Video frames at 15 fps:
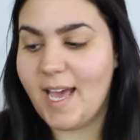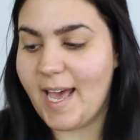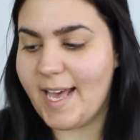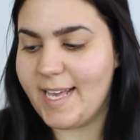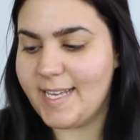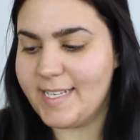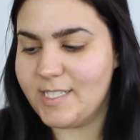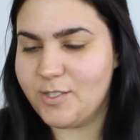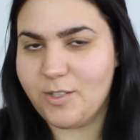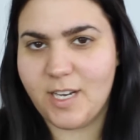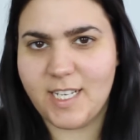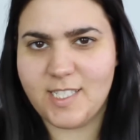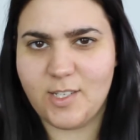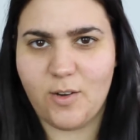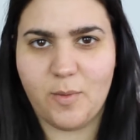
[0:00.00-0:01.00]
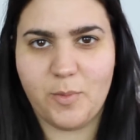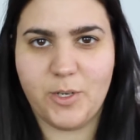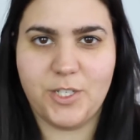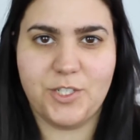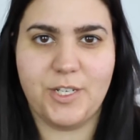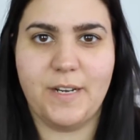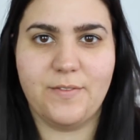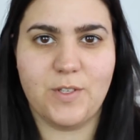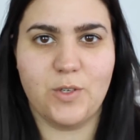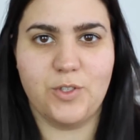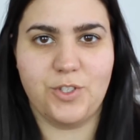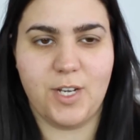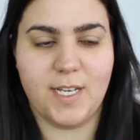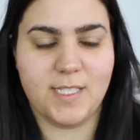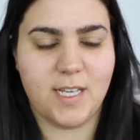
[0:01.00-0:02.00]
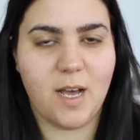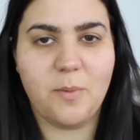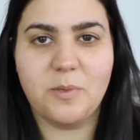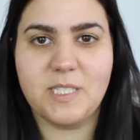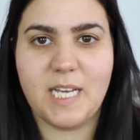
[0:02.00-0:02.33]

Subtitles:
As you guys know, I'm pretty sure I've told you guys a couple